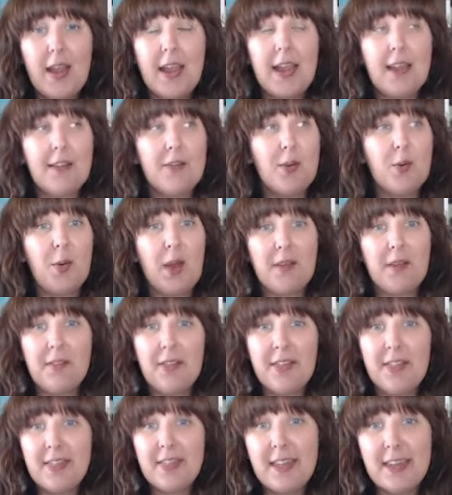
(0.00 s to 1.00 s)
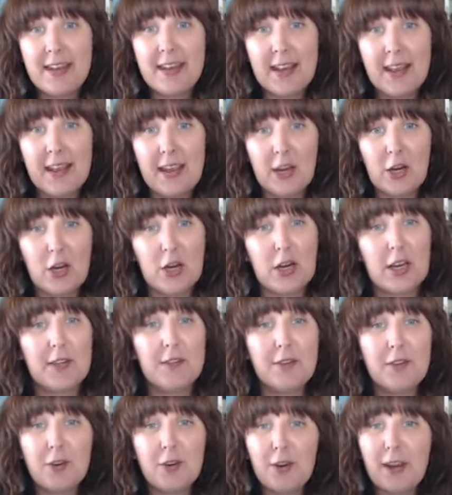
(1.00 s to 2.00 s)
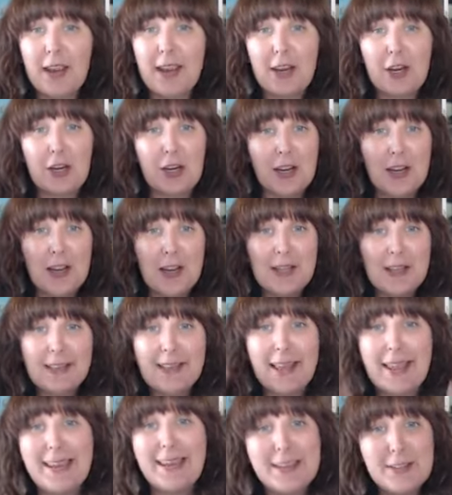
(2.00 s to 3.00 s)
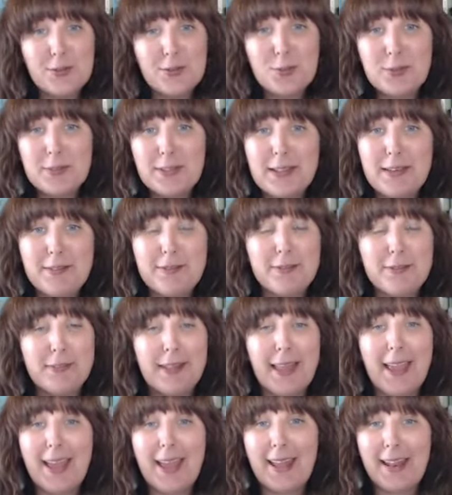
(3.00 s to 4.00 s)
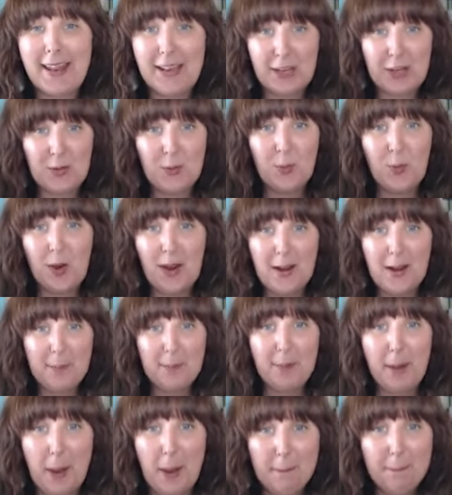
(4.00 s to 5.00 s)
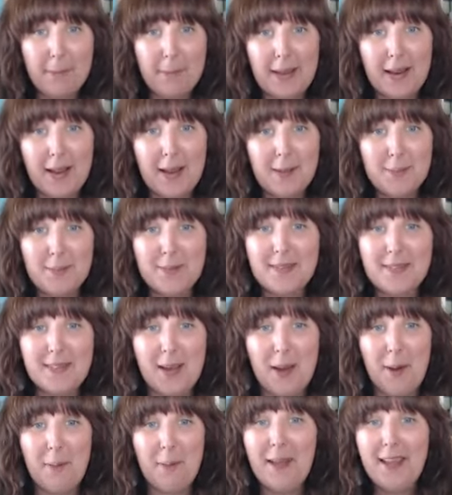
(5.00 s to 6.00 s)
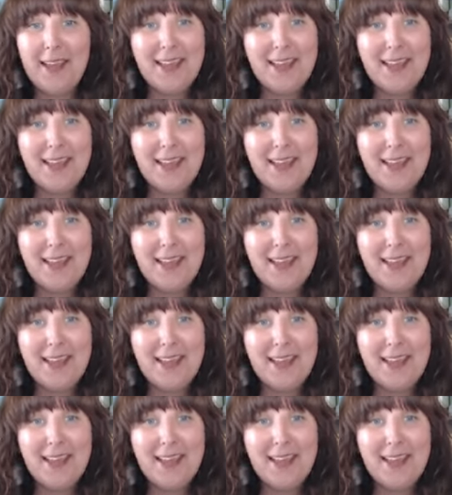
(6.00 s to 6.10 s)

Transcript: if you have thin hair, if your hair lays really flat and you want to pump it up some.